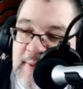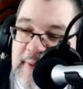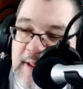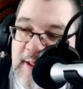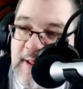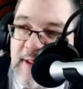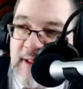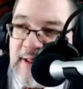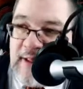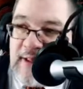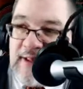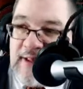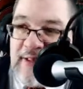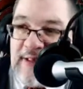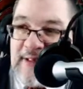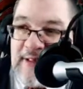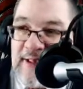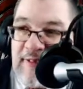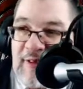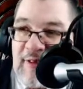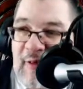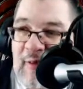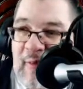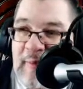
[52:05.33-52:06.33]
when I,
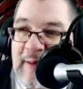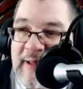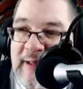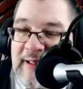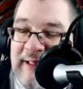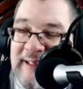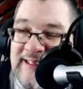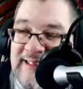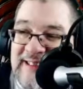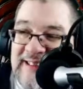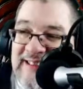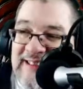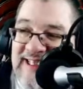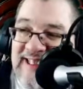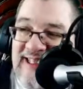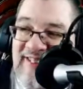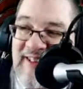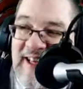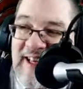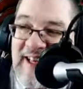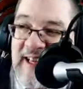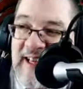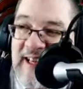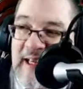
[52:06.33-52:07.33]
usually from about like
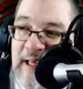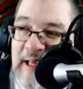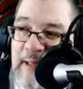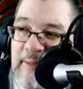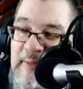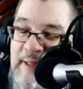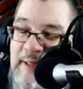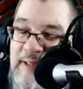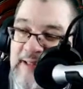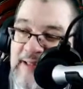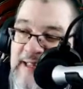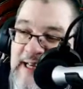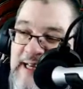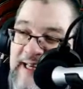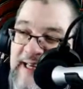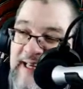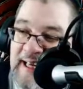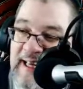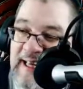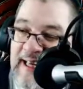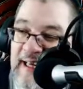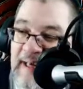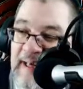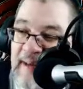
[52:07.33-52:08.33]
7 a.m. to 10
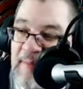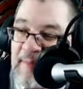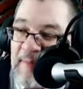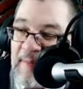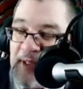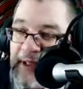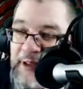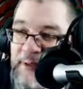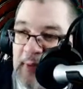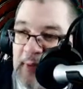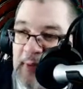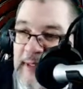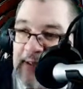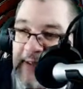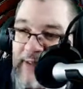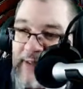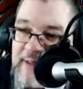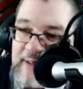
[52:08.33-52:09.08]
a.m., that's when I